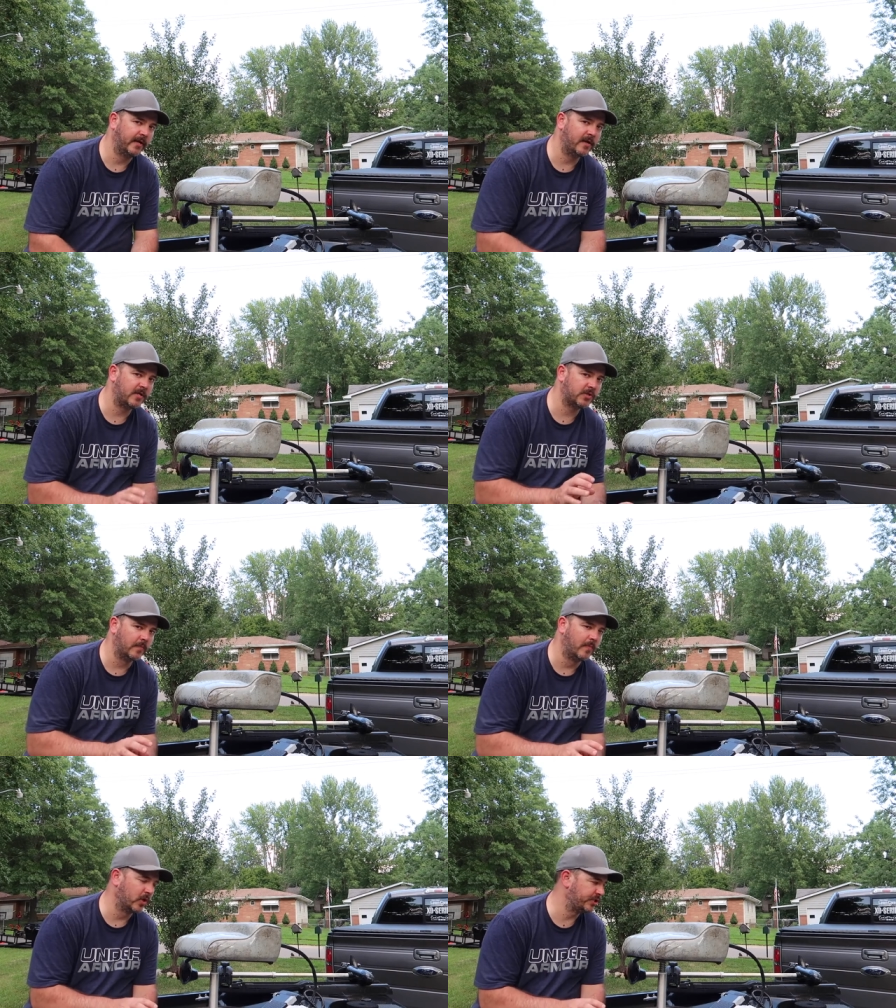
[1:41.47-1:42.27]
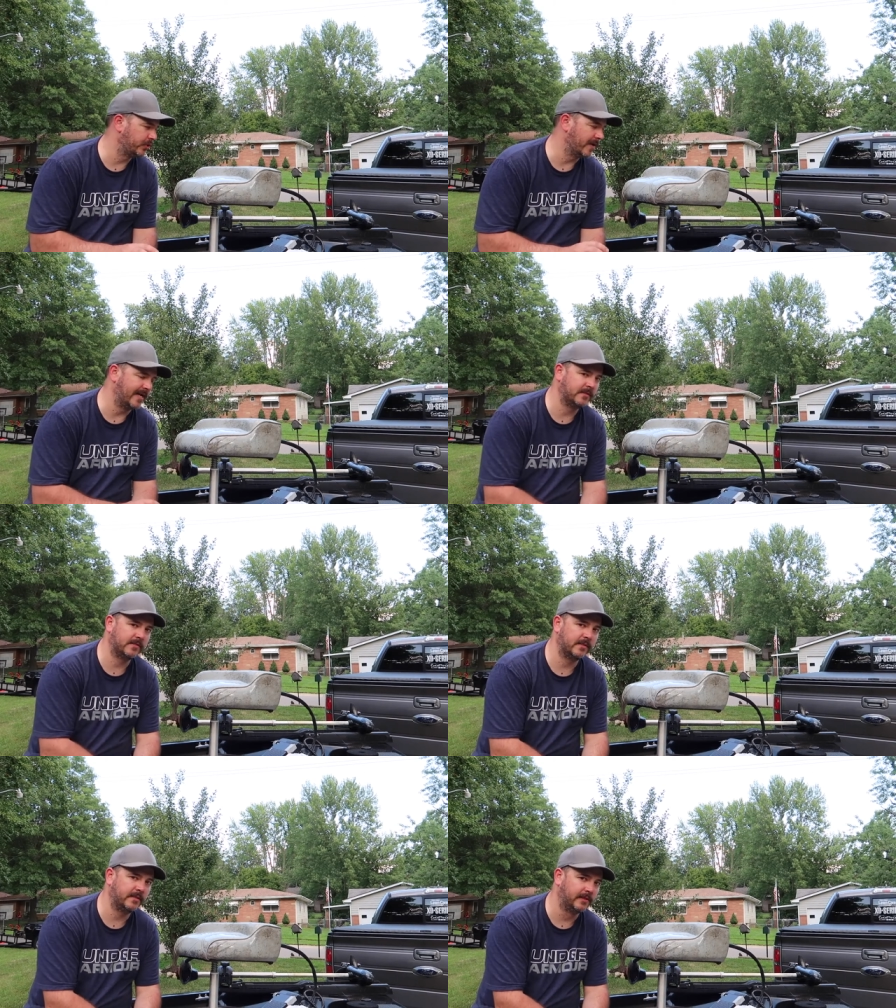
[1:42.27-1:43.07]
and it also
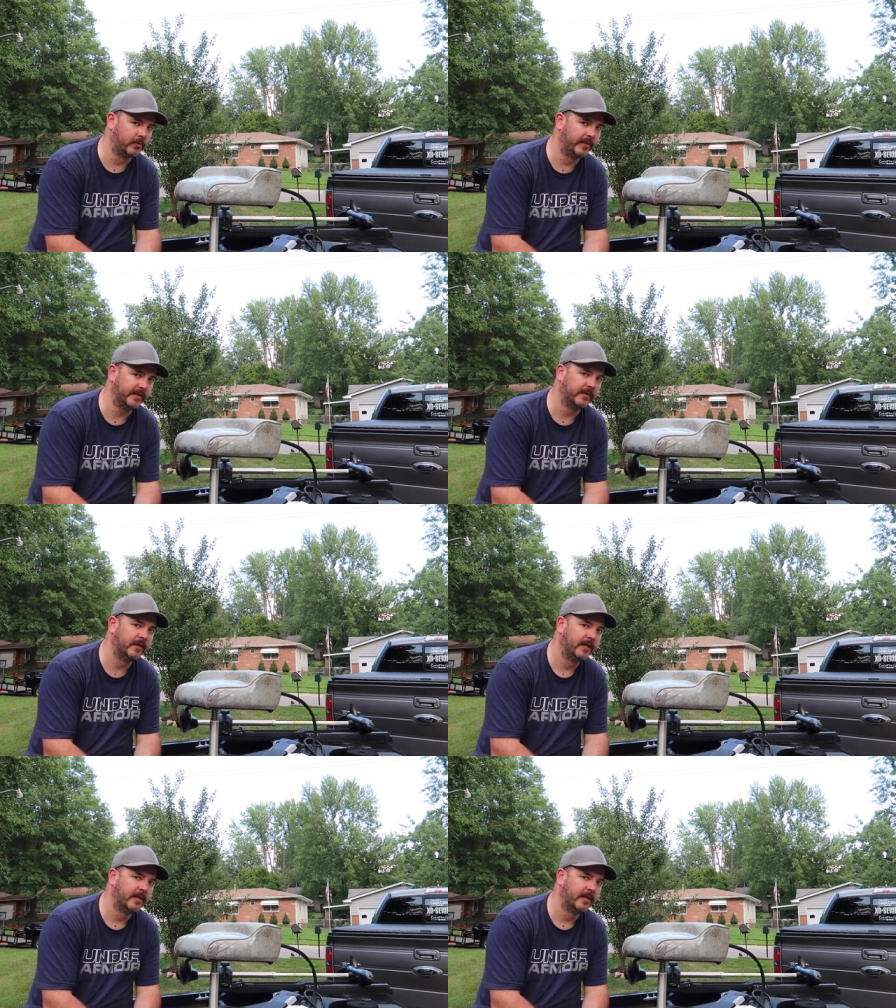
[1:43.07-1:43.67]
moisturizes it a little bit.